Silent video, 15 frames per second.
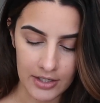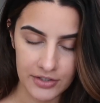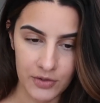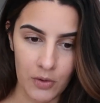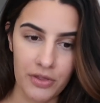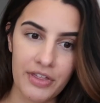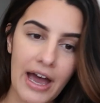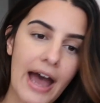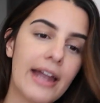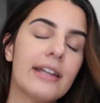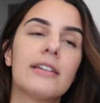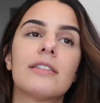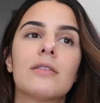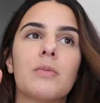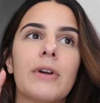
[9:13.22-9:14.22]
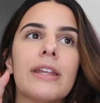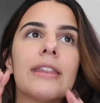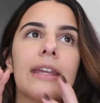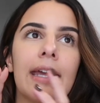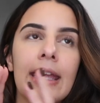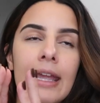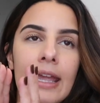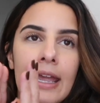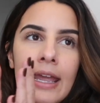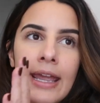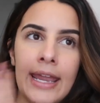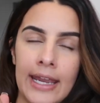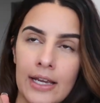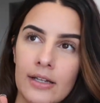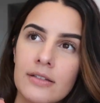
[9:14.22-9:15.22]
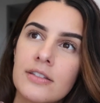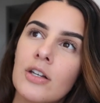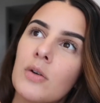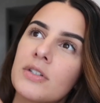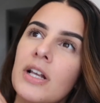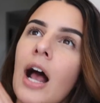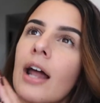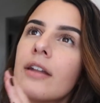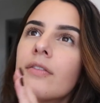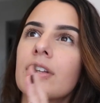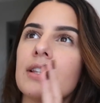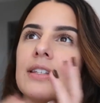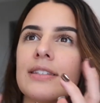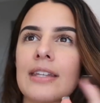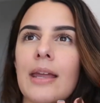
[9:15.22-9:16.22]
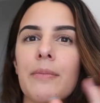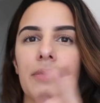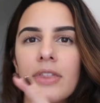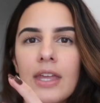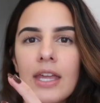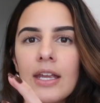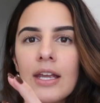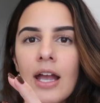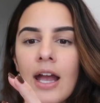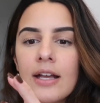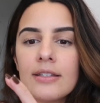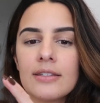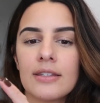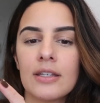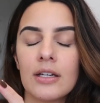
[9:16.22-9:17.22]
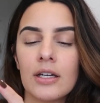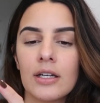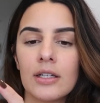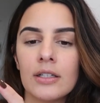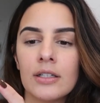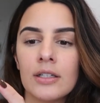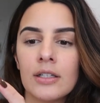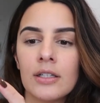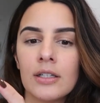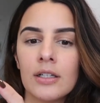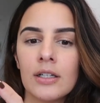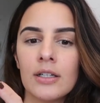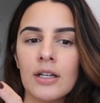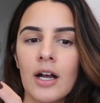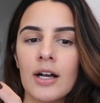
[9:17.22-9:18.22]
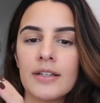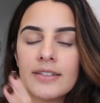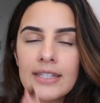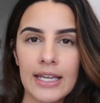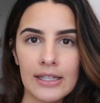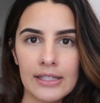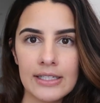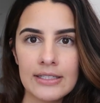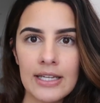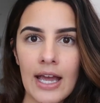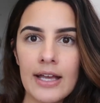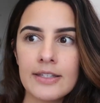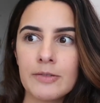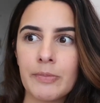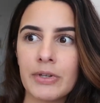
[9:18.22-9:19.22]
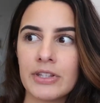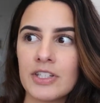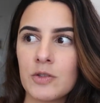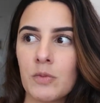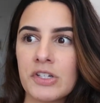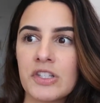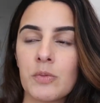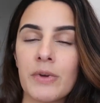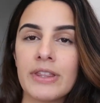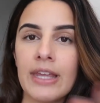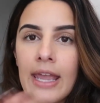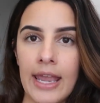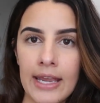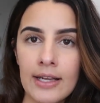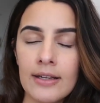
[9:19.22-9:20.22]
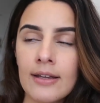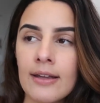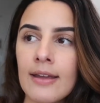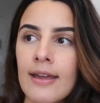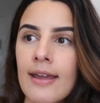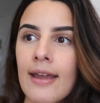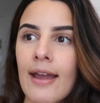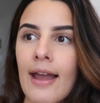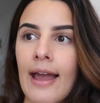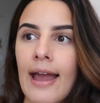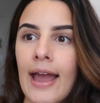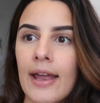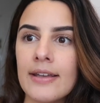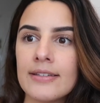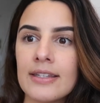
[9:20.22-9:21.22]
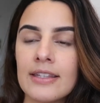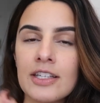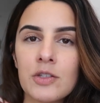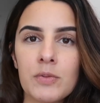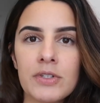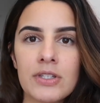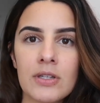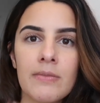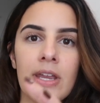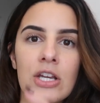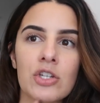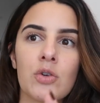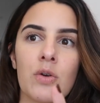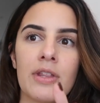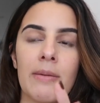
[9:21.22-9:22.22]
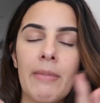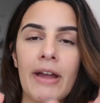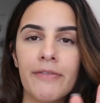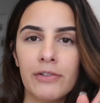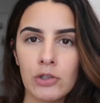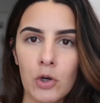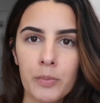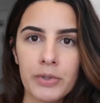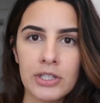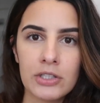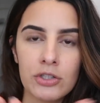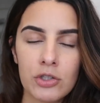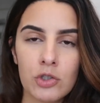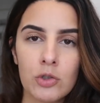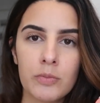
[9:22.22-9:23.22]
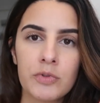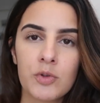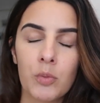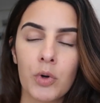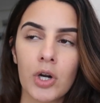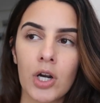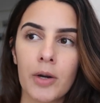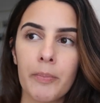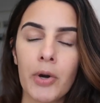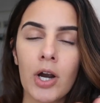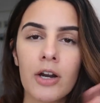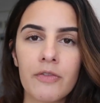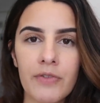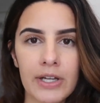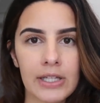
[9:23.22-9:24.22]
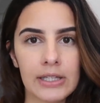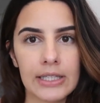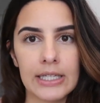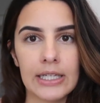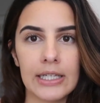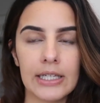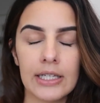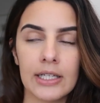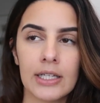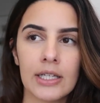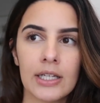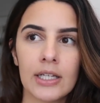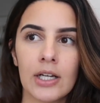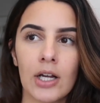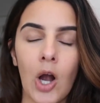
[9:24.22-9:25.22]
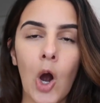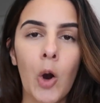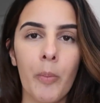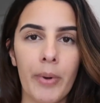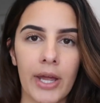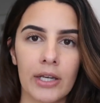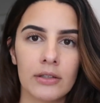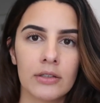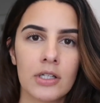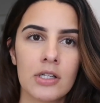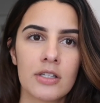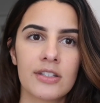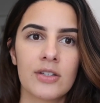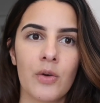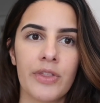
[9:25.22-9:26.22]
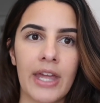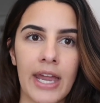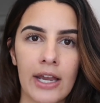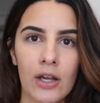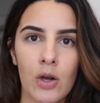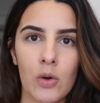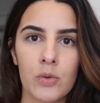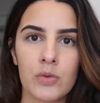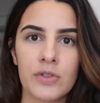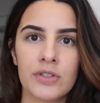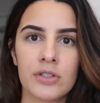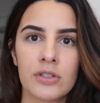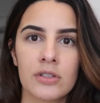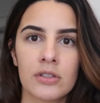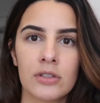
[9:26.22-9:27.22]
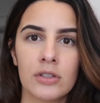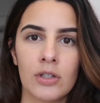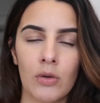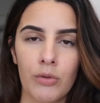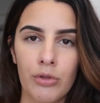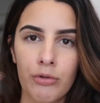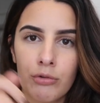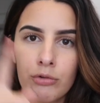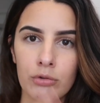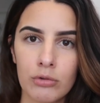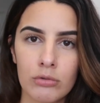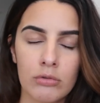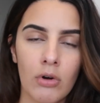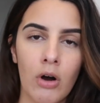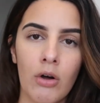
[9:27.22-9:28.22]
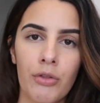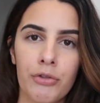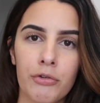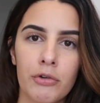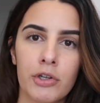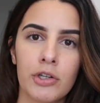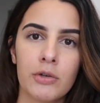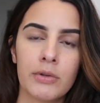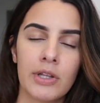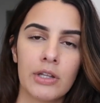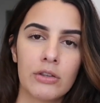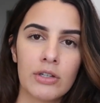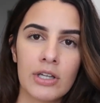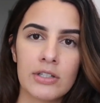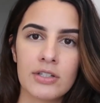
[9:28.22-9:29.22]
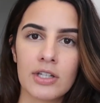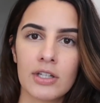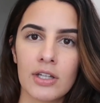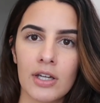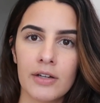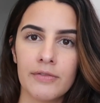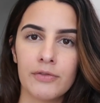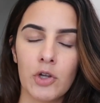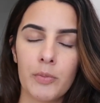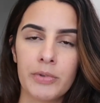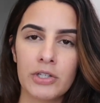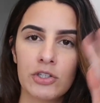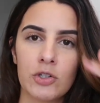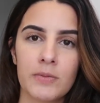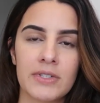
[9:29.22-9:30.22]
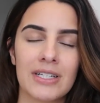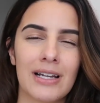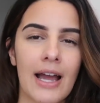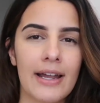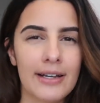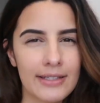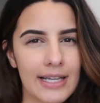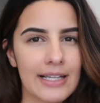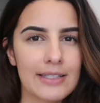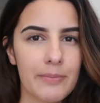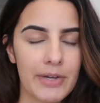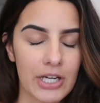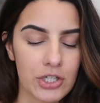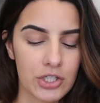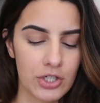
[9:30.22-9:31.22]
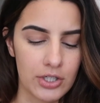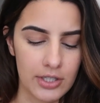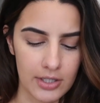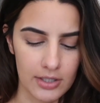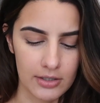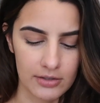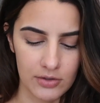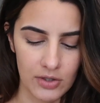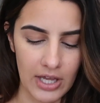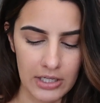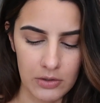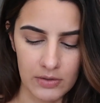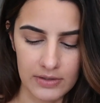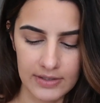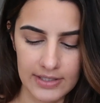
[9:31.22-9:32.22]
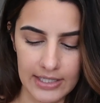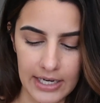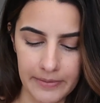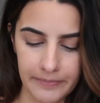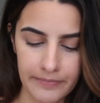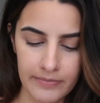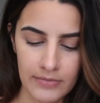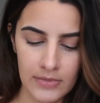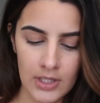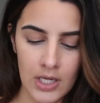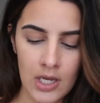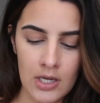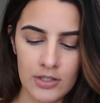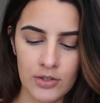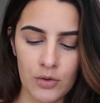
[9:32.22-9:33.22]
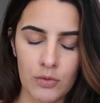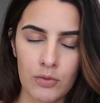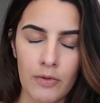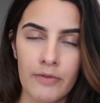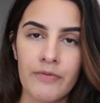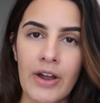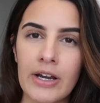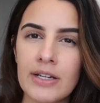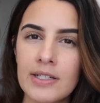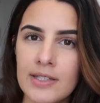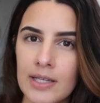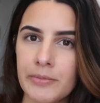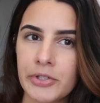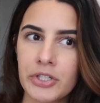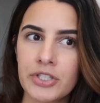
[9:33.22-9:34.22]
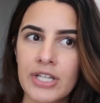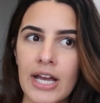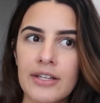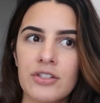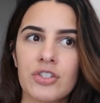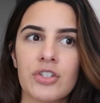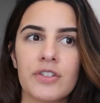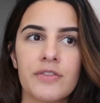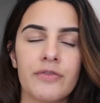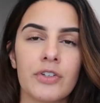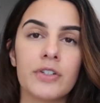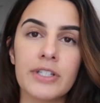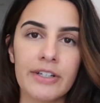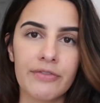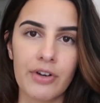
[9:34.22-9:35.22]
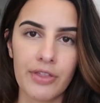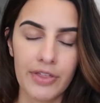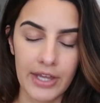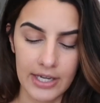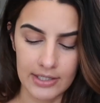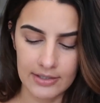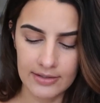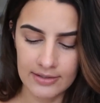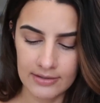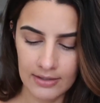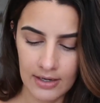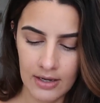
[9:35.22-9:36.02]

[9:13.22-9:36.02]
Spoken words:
So that is with ink. So it's kind of like the same thing as the saline test, but this one's with ink. And this was to make sure that my fallopian tubes were perfectly open. So the ink goes, all through you and then into the fallopian tubes, and it kind of takes a picture so that you can see. So very similar test, just for different things.